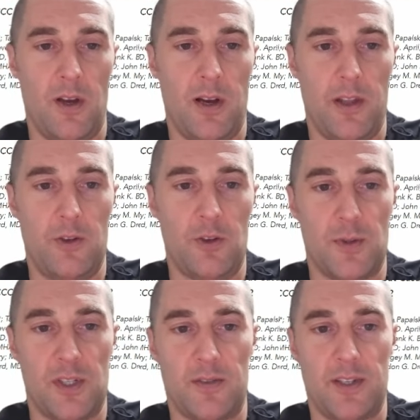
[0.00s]
They do
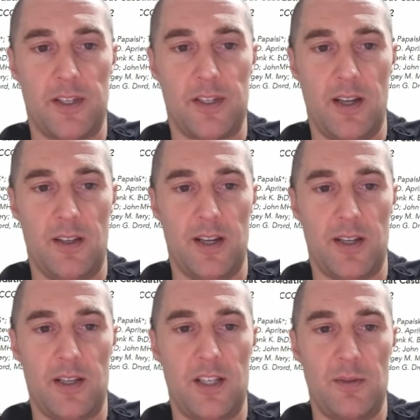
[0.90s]
specifically state
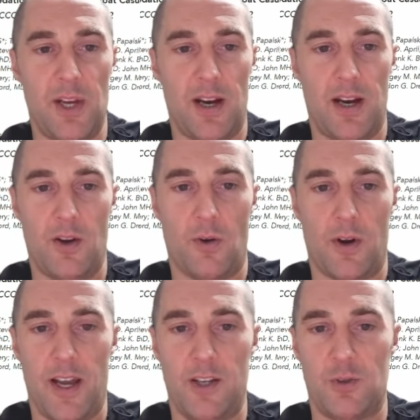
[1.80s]
that TBI
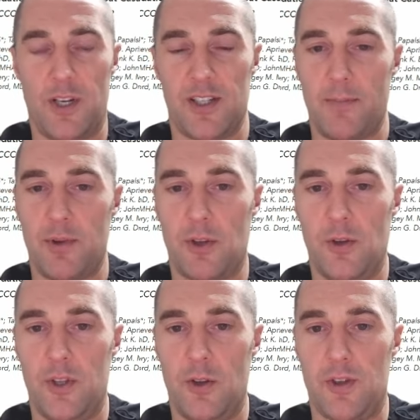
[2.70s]
or eye injury does not
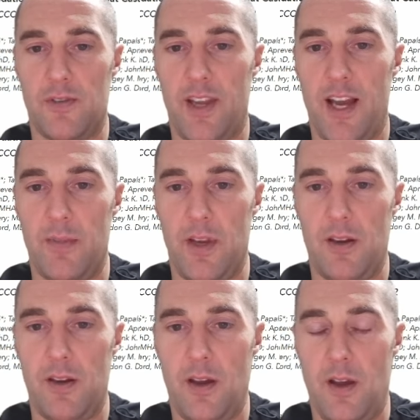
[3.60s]
preclude the use of
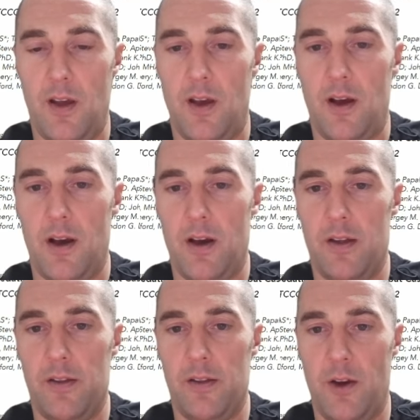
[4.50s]
ketamine,
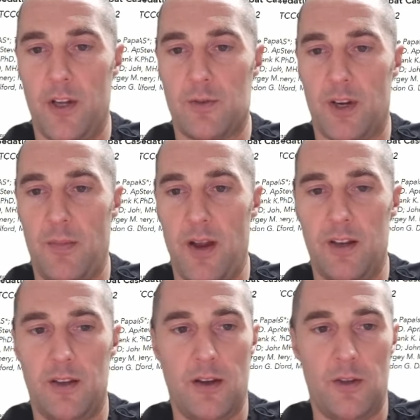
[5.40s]
though it is
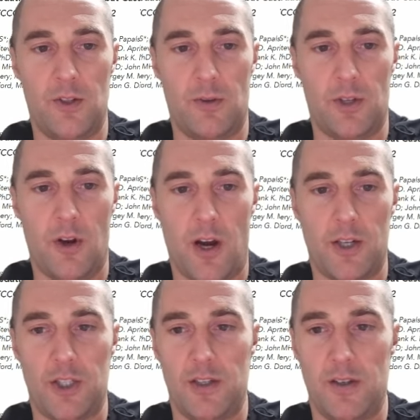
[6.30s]
recommended using it with
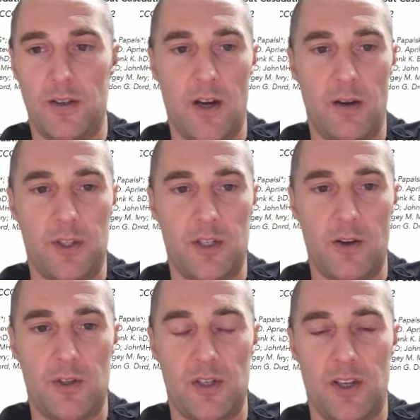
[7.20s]
caution with the
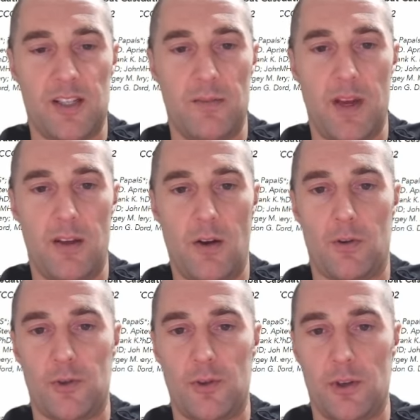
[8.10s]
dosing, as it may
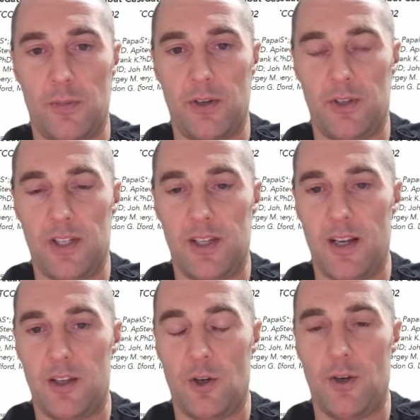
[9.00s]
alter your ability to
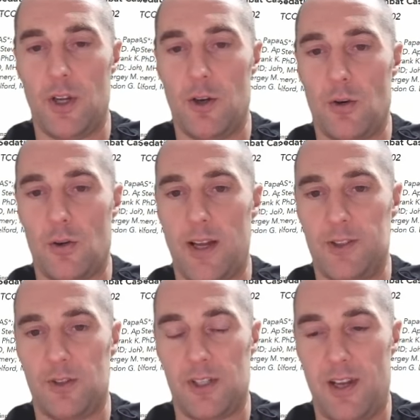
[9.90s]
get a good
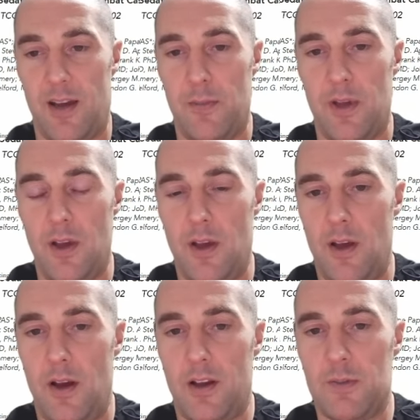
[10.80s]
neurological exam,
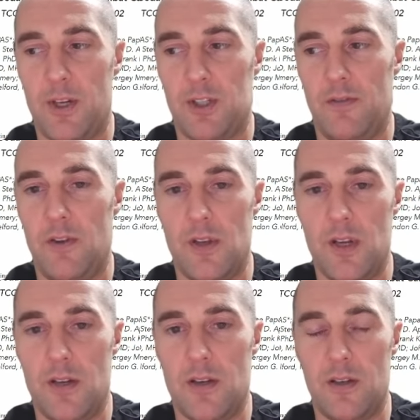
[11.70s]
especially if you
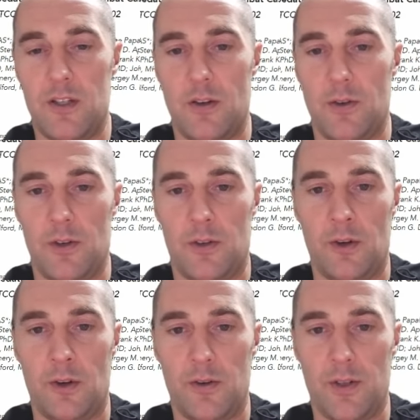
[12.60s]
need
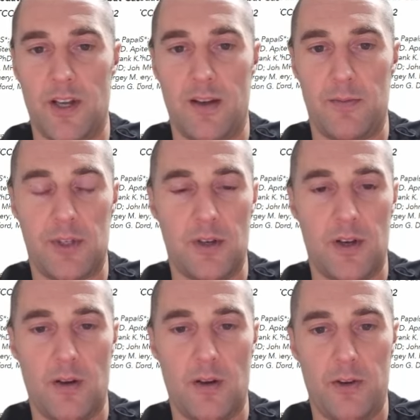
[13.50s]
serial neuro exams
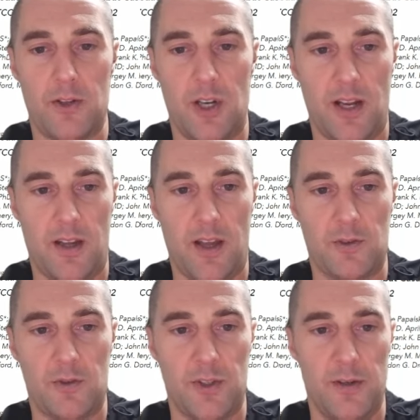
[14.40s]
while you're sitting on a
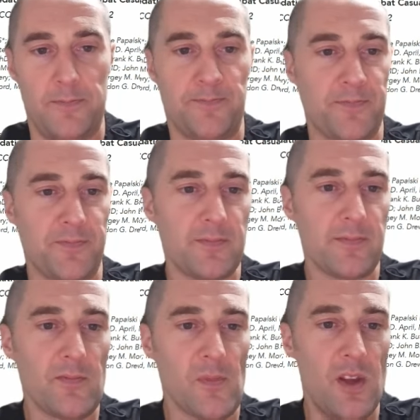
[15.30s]
casualty.
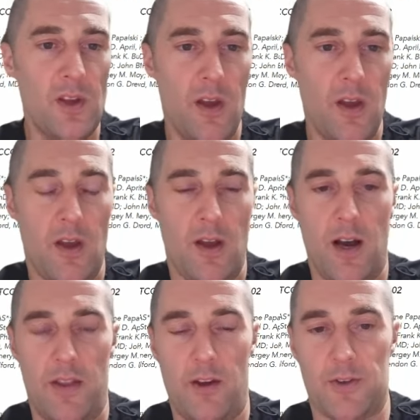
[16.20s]

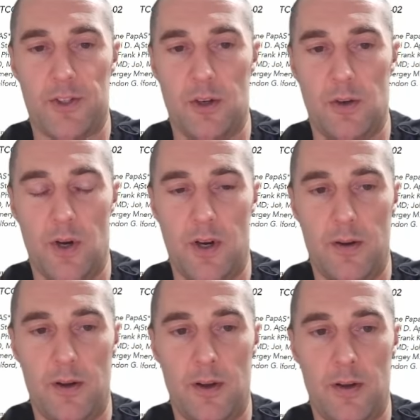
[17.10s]
They
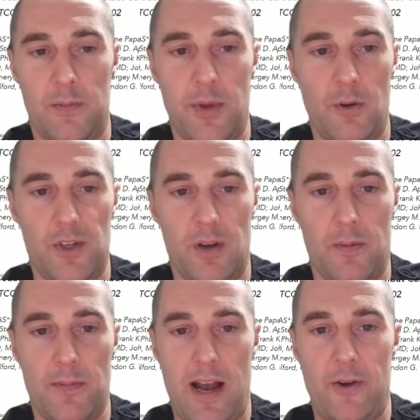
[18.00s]
also posed a
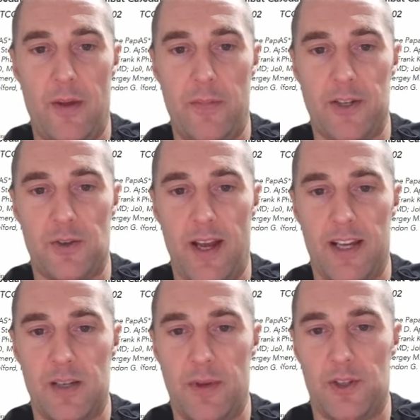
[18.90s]
reminder that
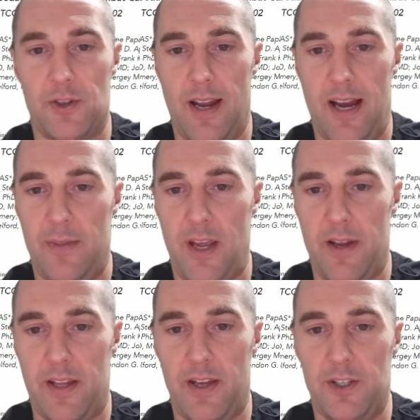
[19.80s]
benzodiazepines are not
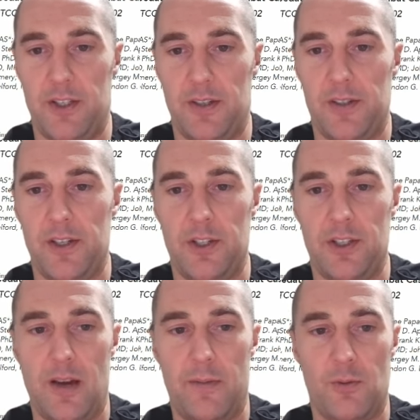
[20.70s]
pain medications and
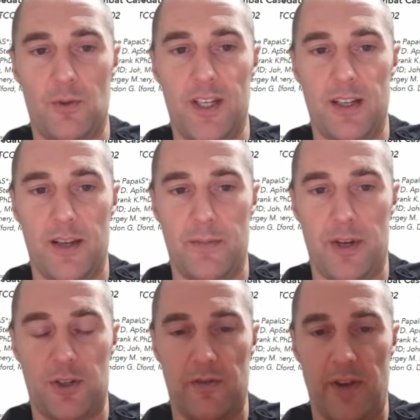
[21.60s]
should not be routinely
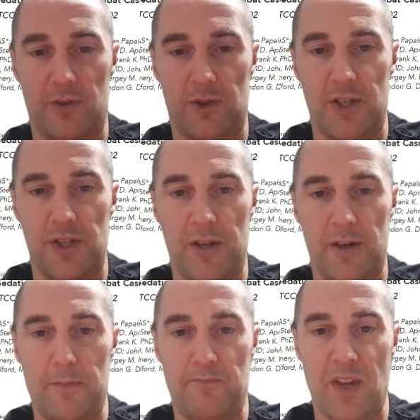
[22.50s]
administered for
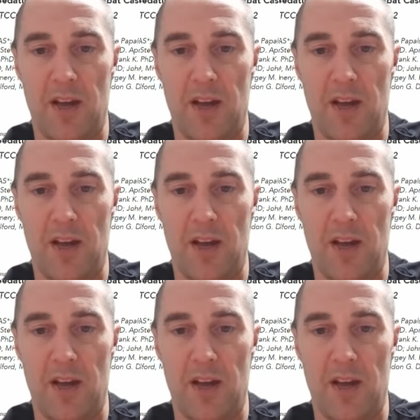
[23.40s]
analgesia.